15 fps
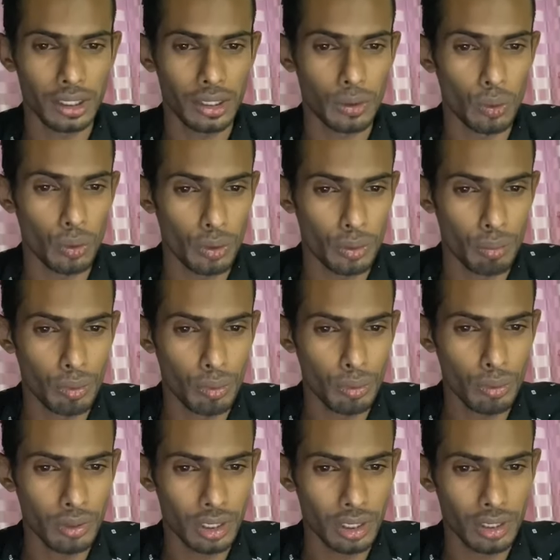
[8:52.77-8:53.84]

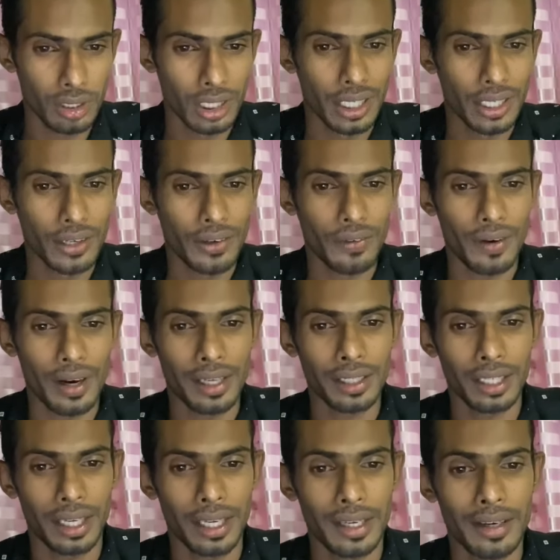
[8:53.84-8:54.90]
notebook, right?
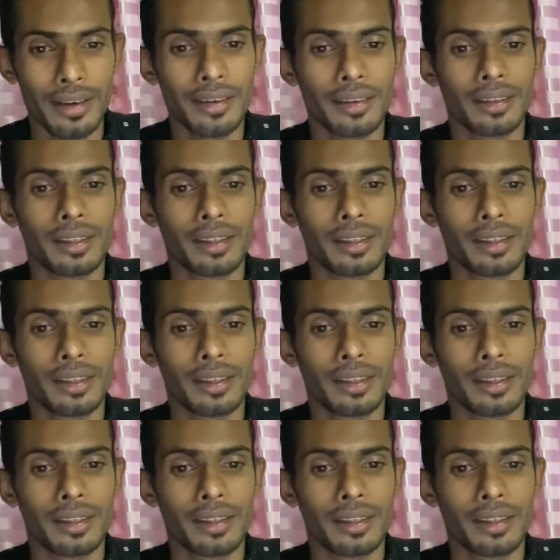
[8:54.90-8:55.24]
And